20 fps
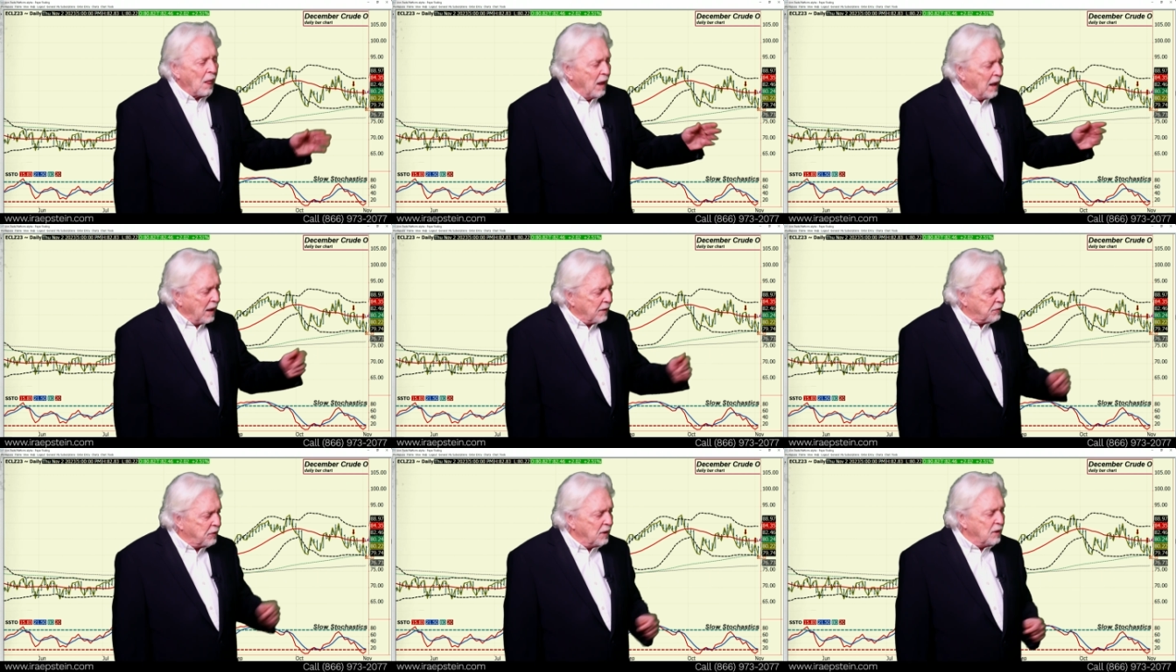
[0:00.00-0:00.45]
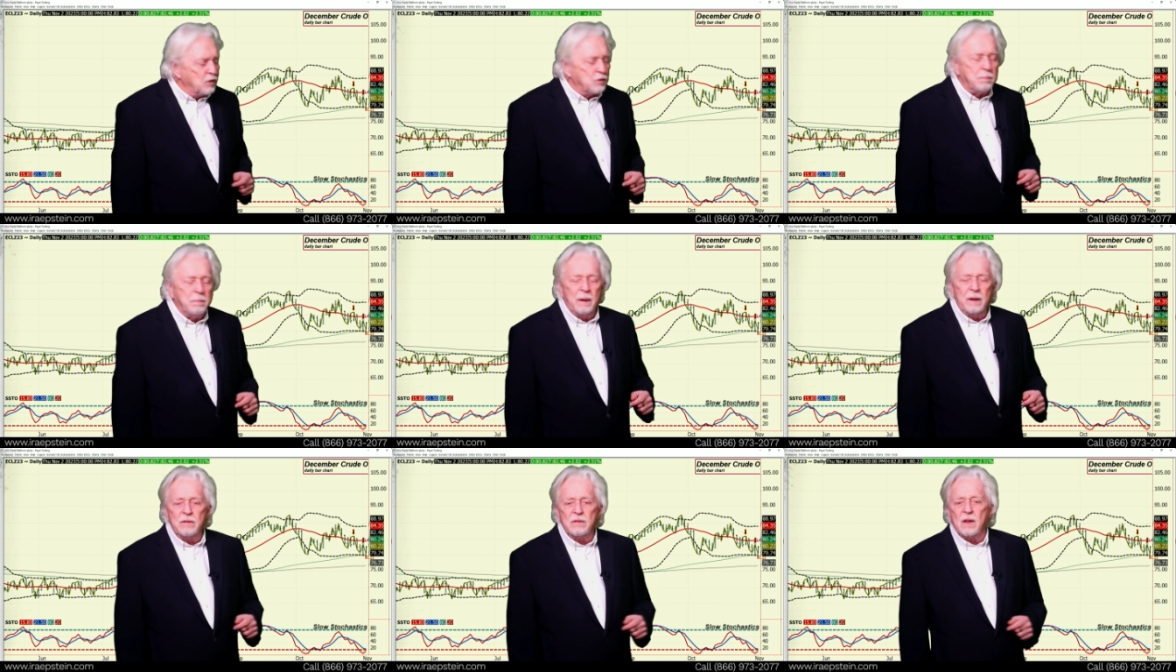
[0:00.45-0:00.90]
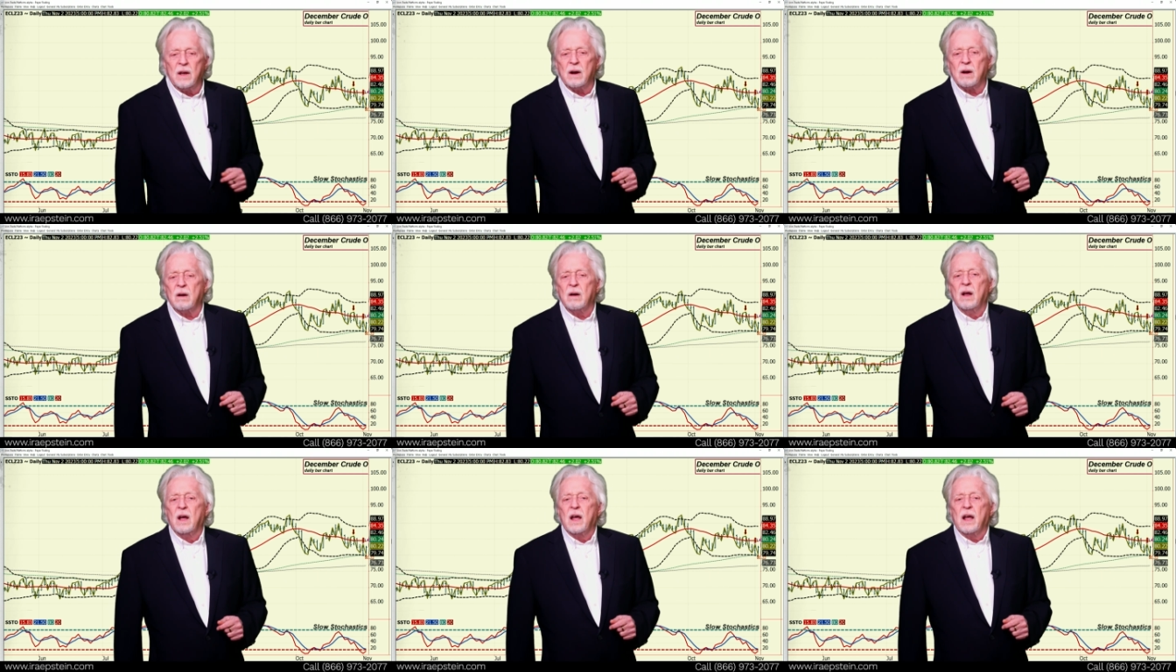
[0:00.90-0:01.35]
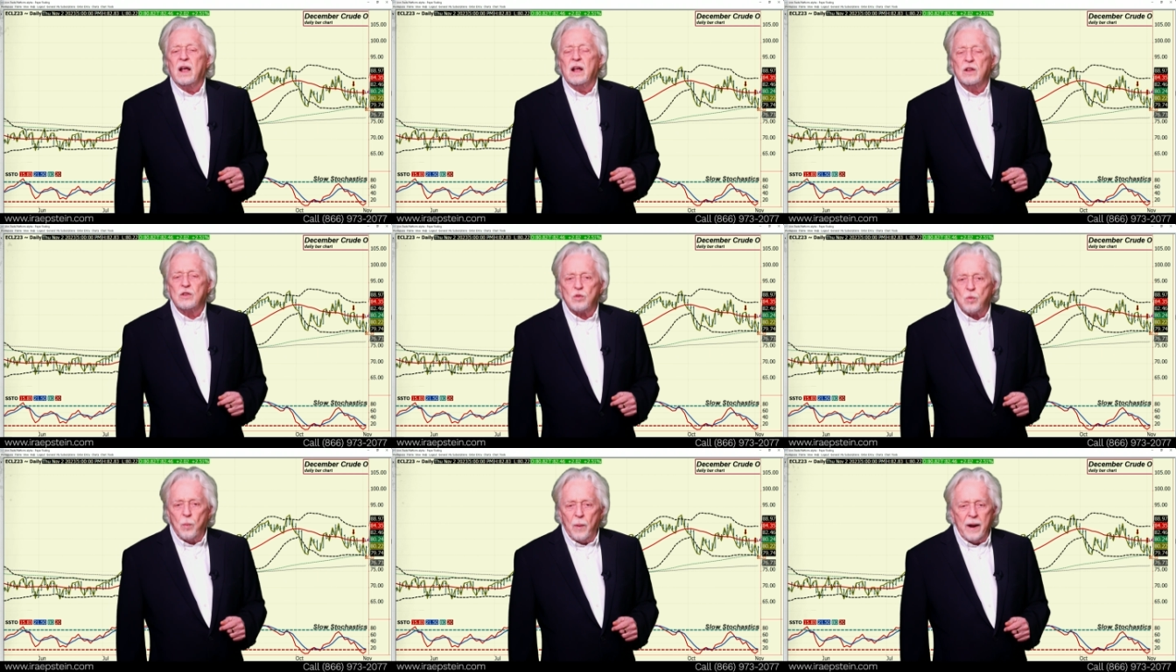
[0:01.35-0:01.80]
That thing's been there.
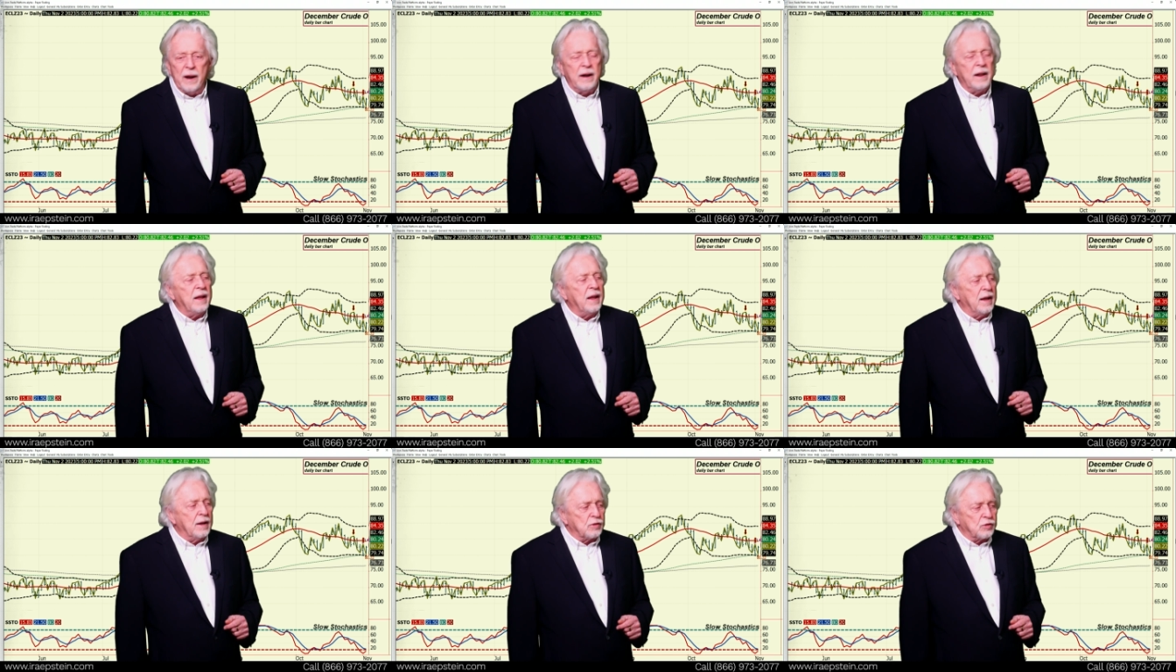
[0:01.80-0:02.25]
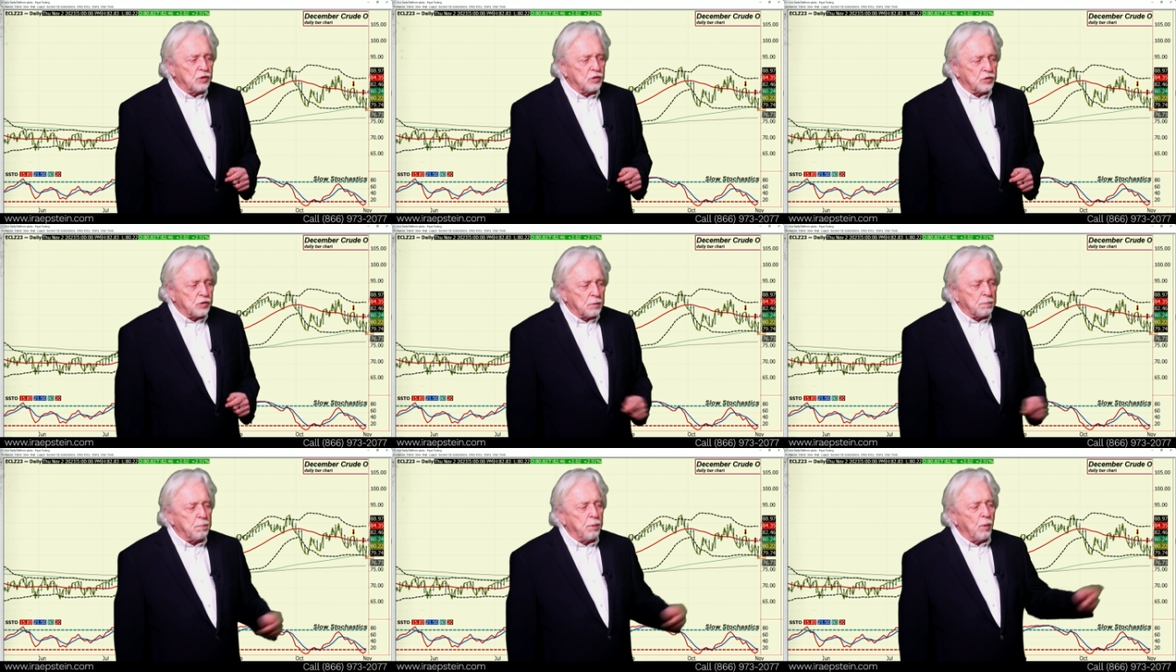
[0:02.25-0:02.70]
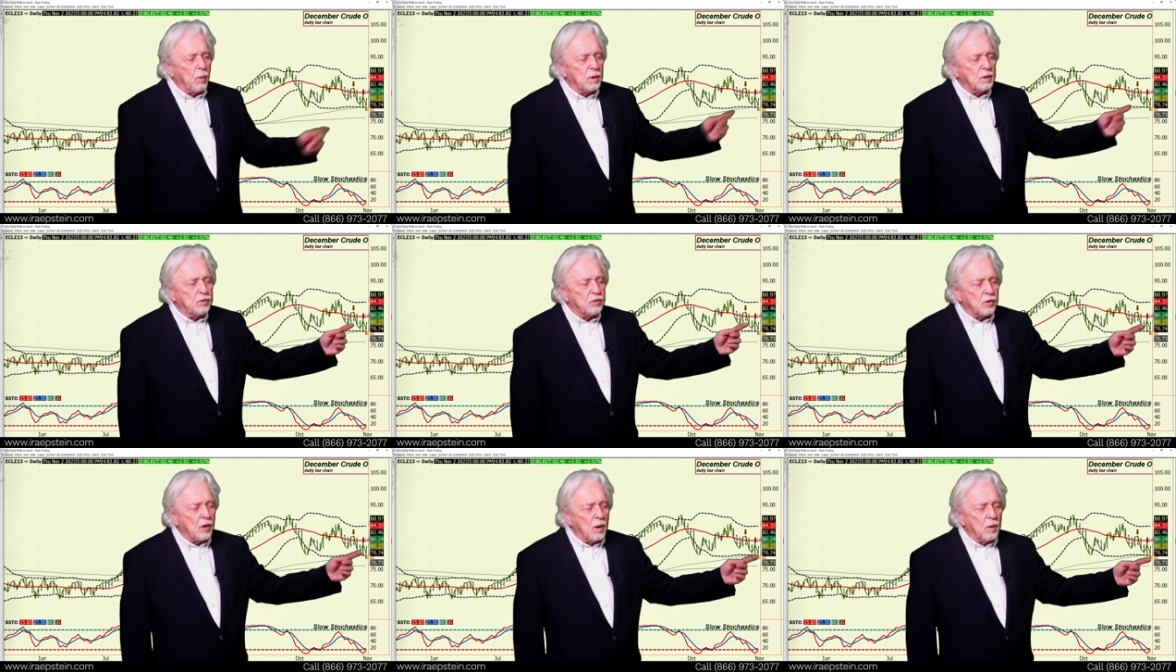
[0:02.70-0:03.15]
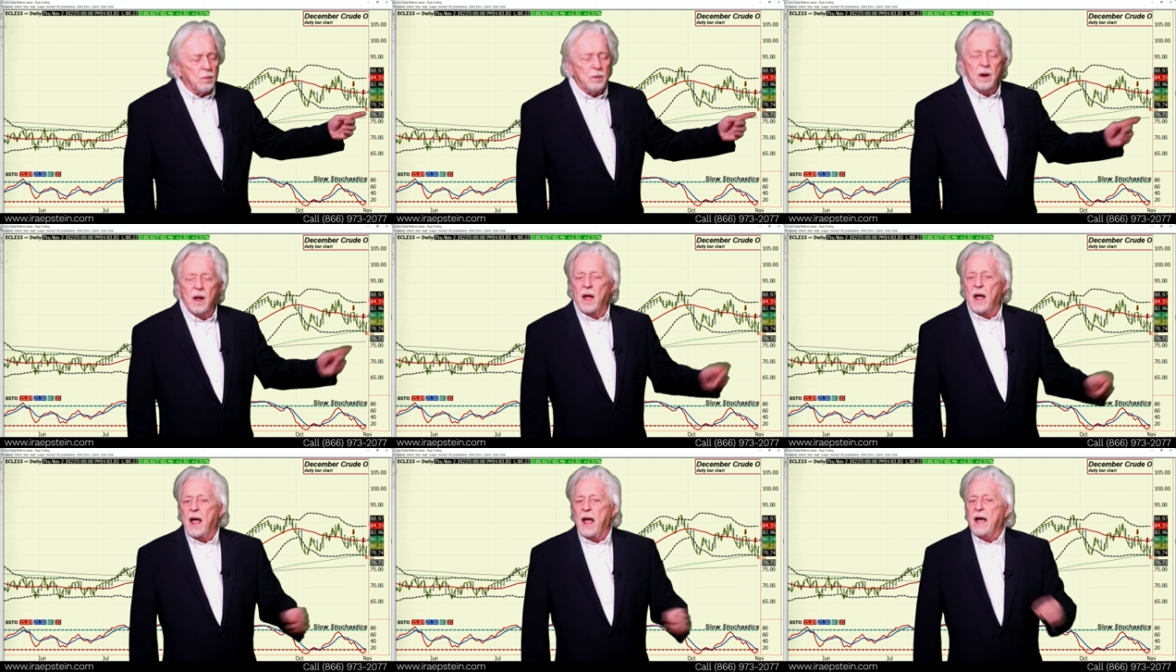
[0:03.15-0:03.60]
It's waiting as a support zone.